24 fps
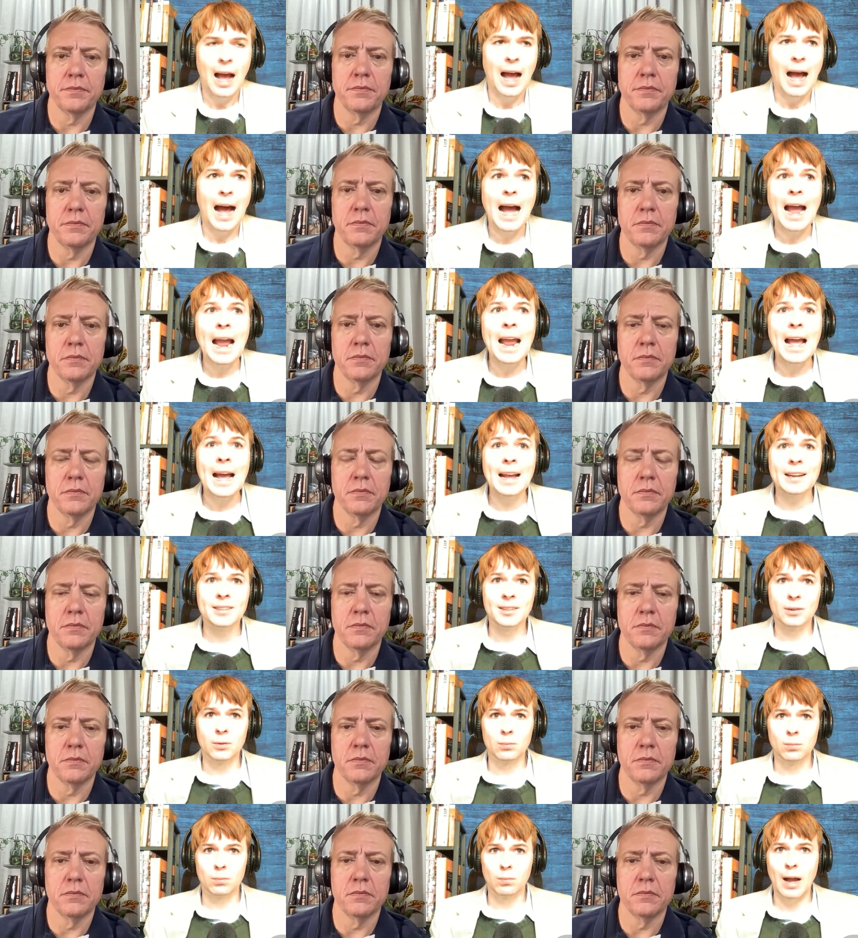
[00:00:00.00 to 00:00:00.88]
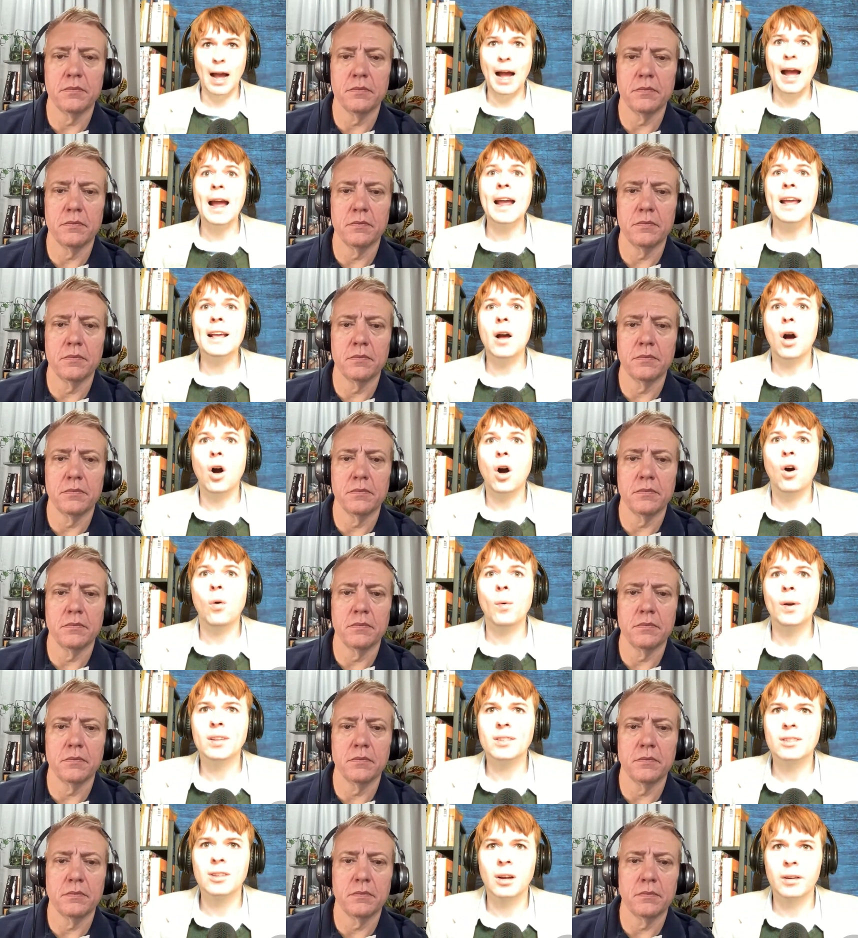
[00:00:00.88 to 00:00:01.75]
Speaker 1: I
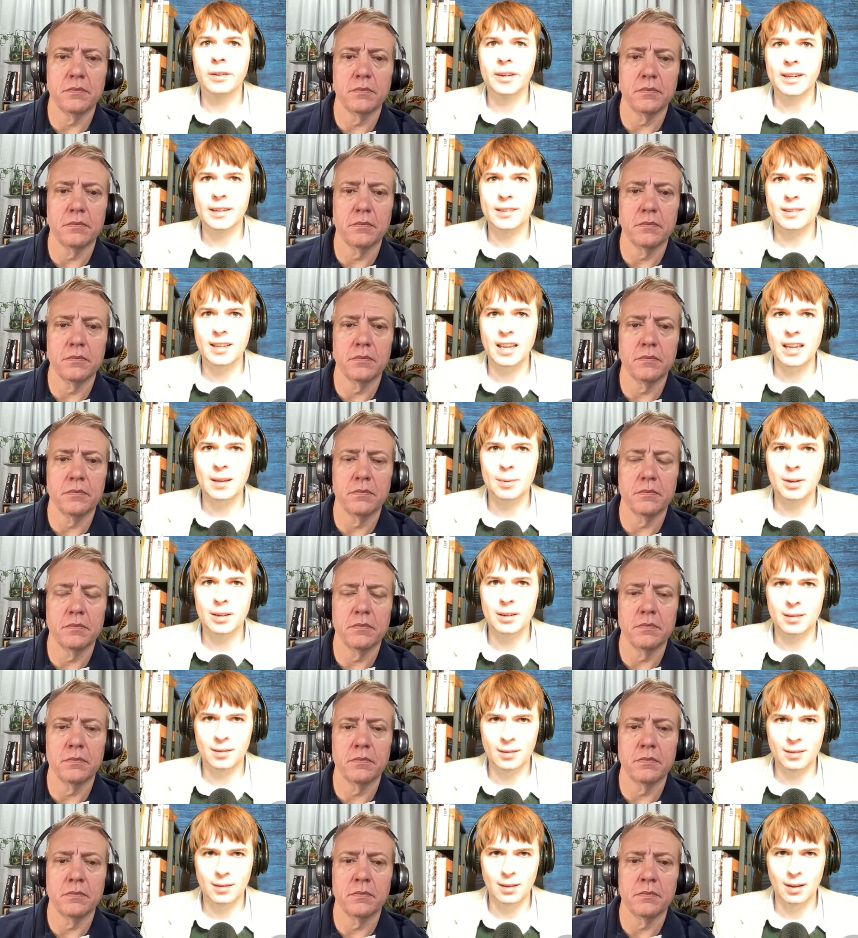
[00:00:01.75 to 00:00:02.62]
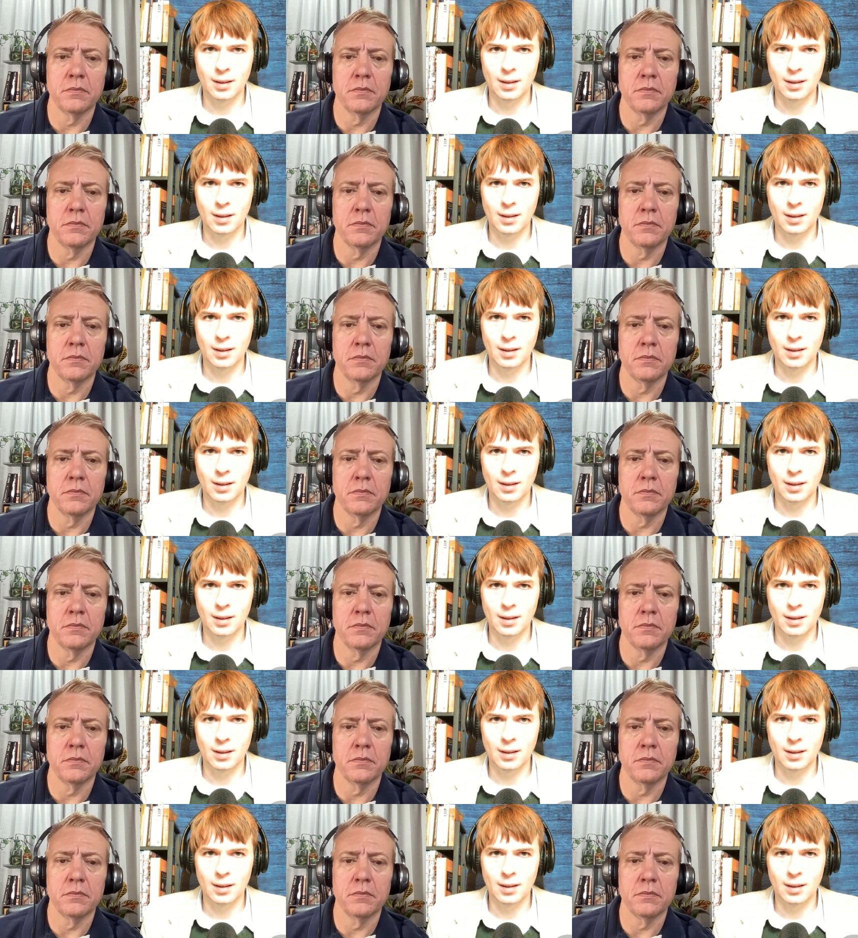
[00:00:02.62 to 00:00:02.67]
always thought Nick Saban